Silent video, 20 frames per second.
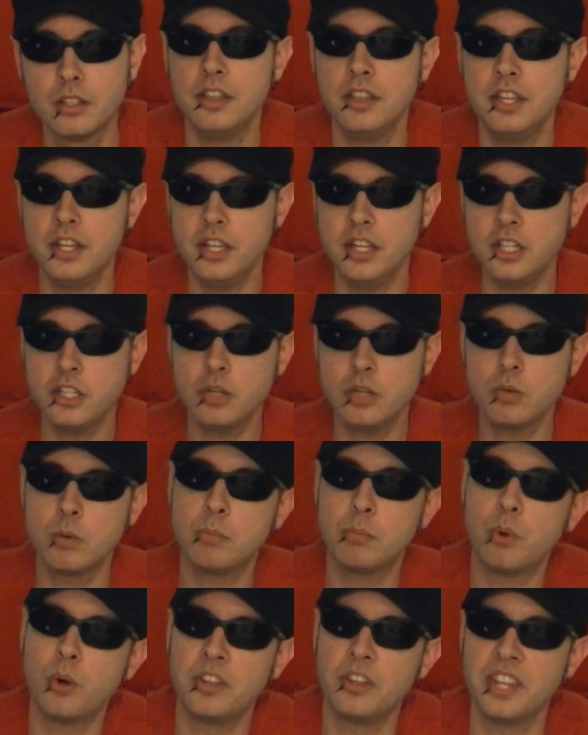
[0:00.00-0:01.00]
The initial
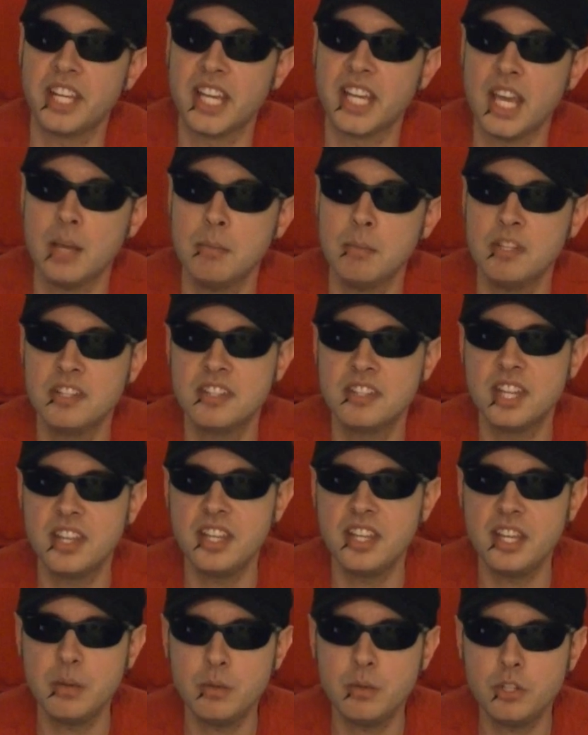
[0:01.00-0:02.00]
report that came in
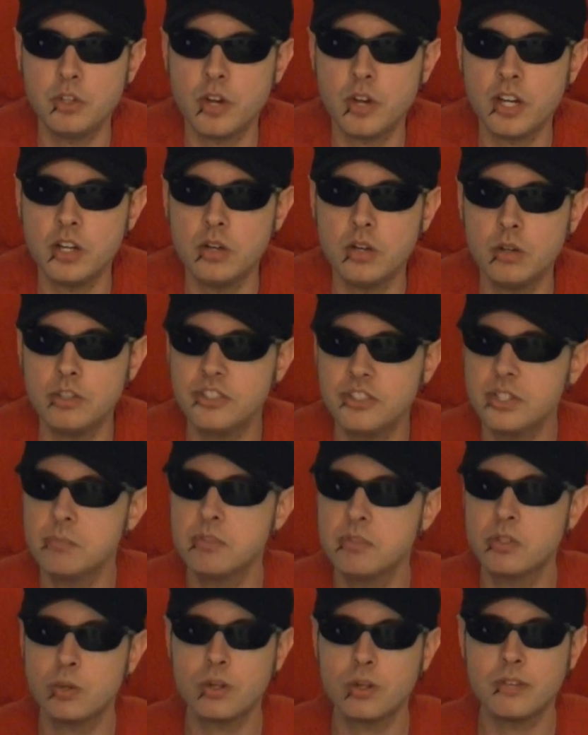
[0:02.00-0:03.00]
said that he was trying to hold
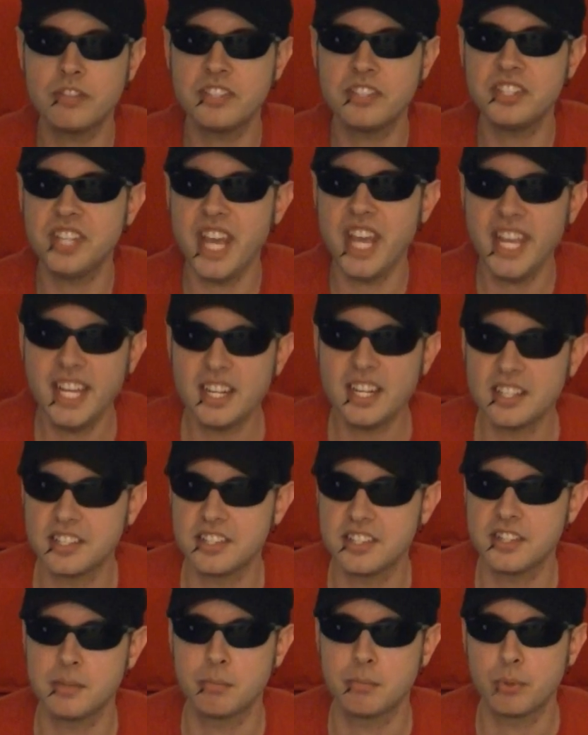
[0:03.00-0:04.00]
some sort of
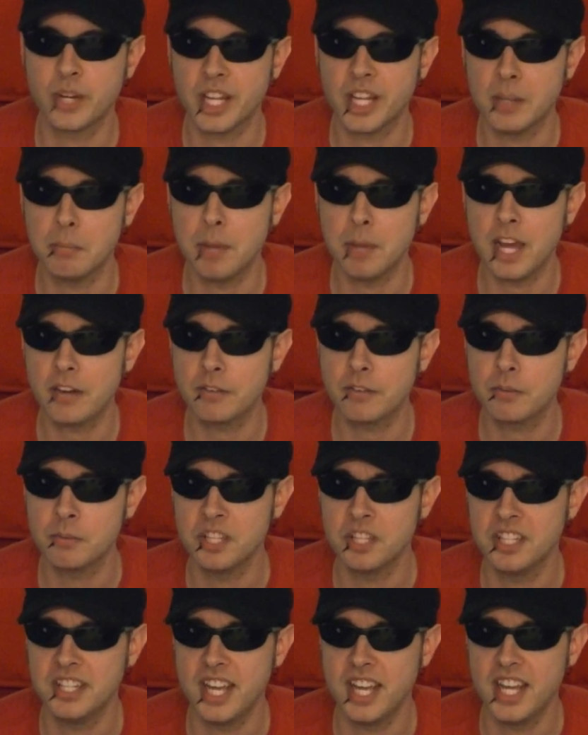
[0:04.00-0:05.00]
seance to bring it back from
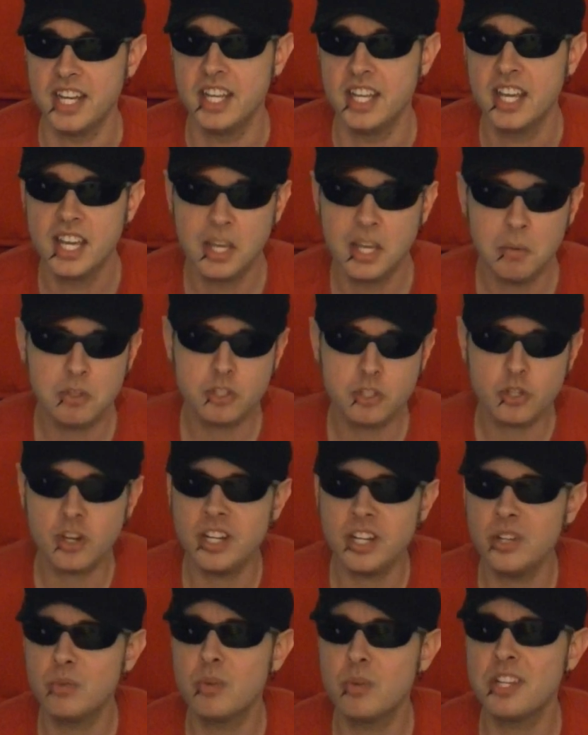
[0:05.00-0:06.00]
the dead. He was
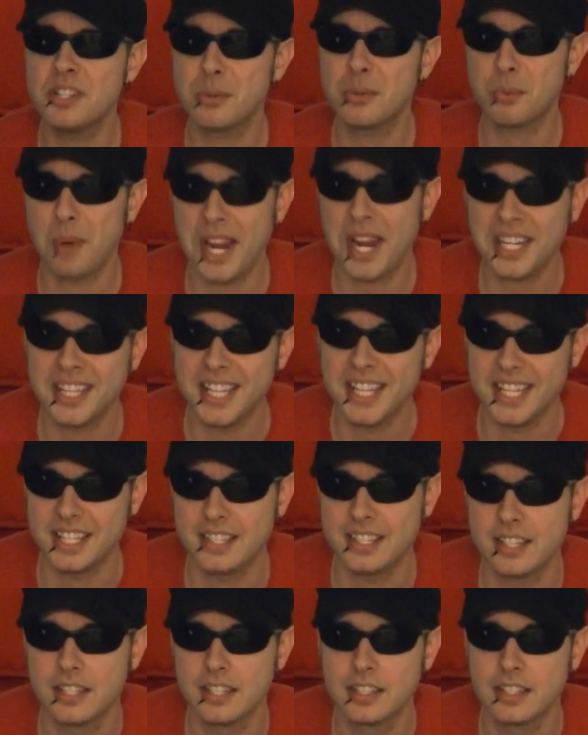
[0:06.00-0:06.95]
trying to resurrect it.